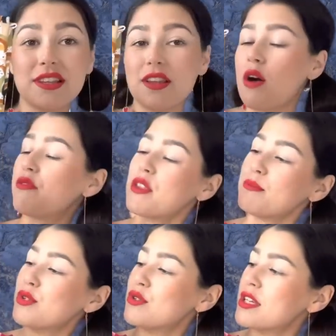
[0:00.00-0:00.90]
love the
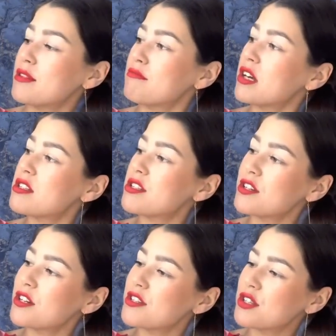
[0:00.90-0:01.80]
muted
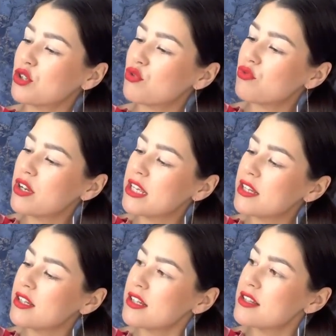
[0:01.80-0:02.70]
mustards and
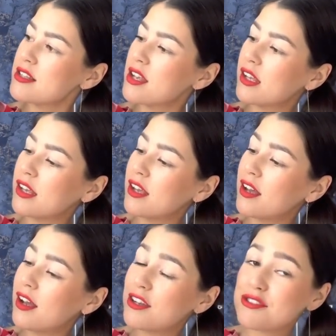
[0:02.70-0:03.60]
greens.
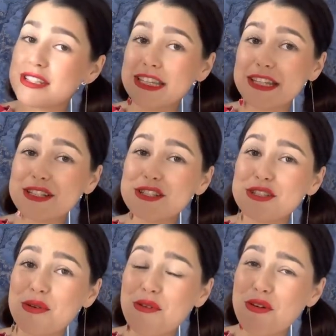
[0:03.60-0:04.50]
I just think it's
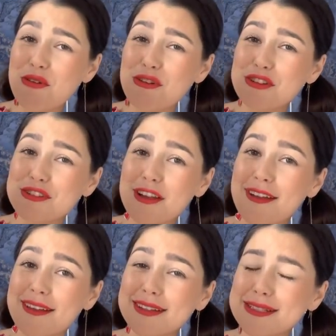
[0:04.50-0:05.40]
so
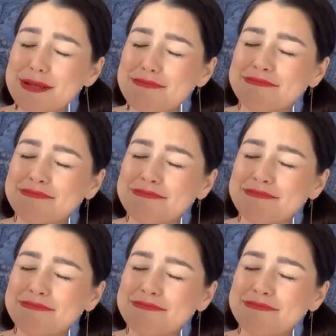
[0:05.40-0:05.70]
gorgeous.